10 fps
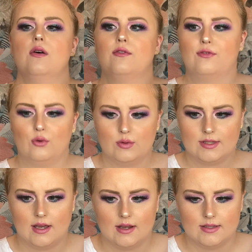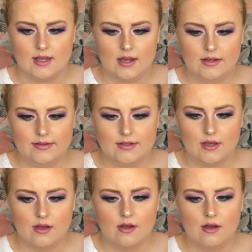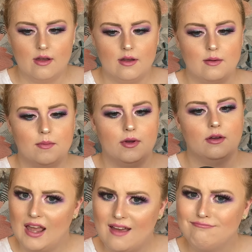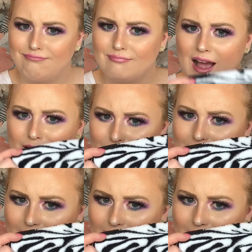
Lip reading: full-size item. Yeah, I'm real